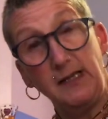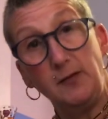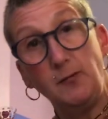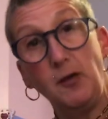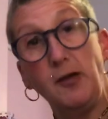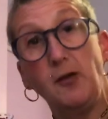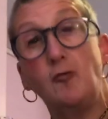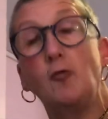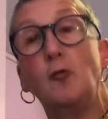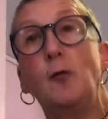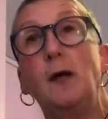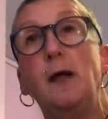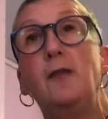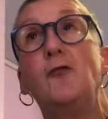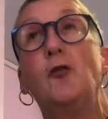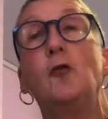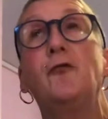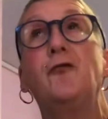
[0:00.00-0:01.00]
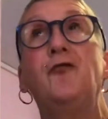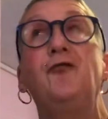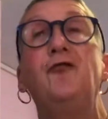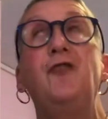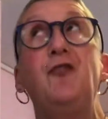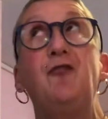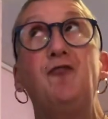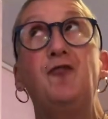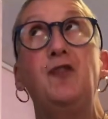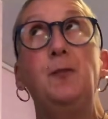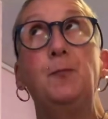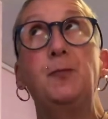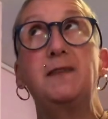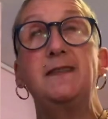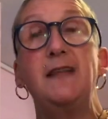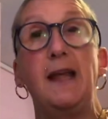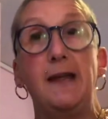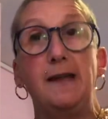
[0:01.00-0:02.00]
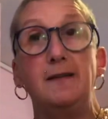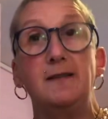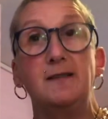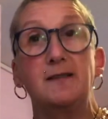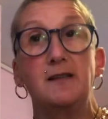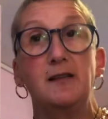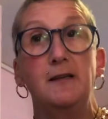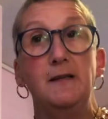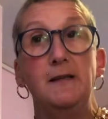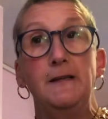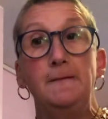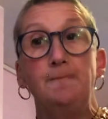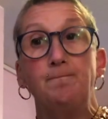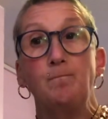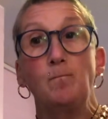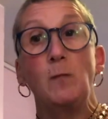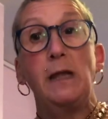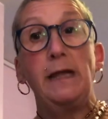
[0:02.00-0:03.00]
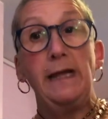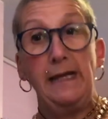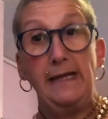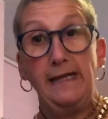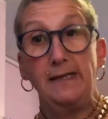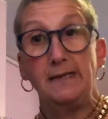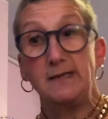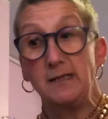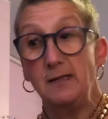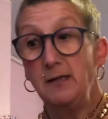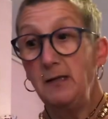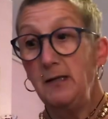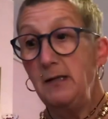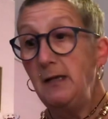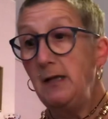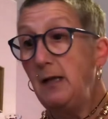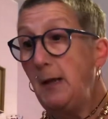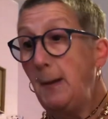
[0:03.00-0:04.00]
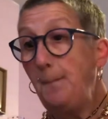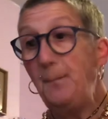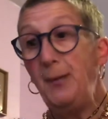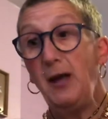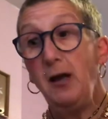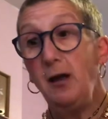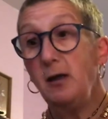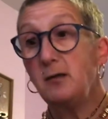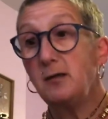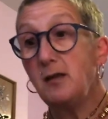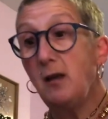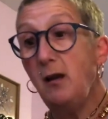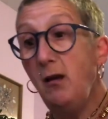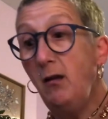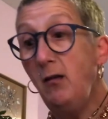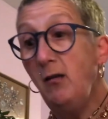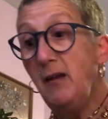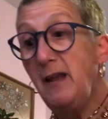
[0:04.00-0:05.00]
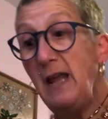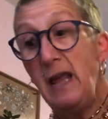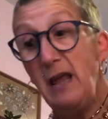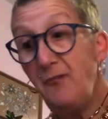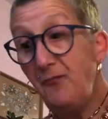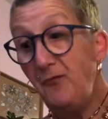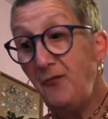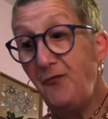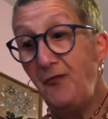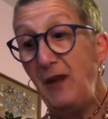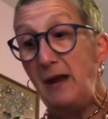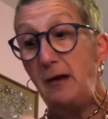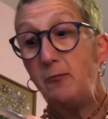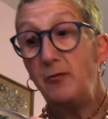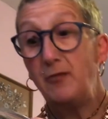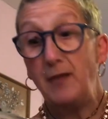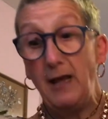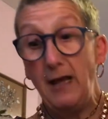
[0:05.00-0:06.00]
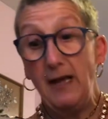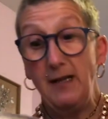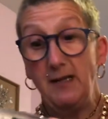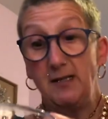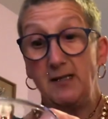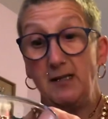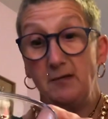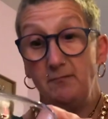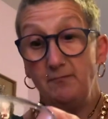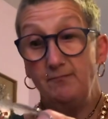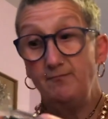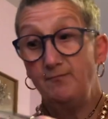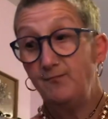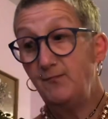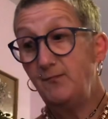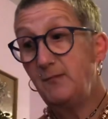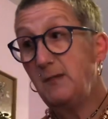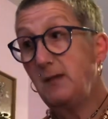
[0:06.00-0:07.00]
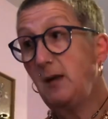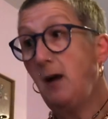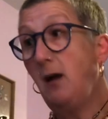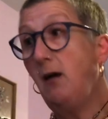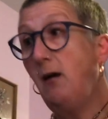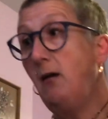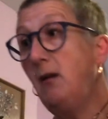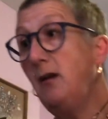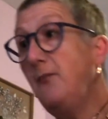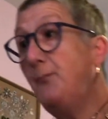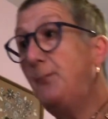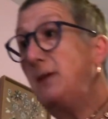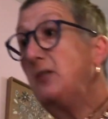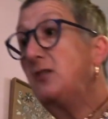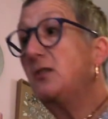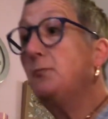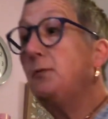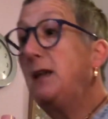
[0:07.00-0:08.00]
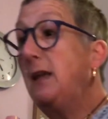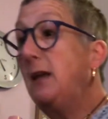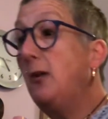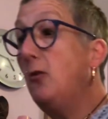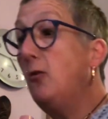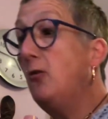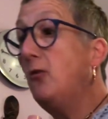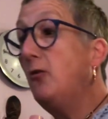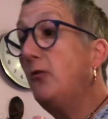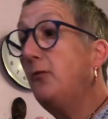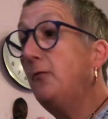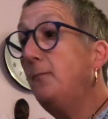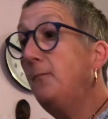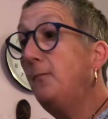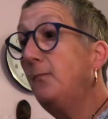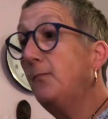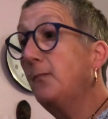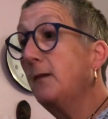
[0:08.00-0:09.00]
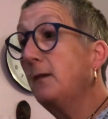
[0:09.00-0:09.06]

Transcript: in the microwave on 50% heat. But I haven't found that. I've been doing it on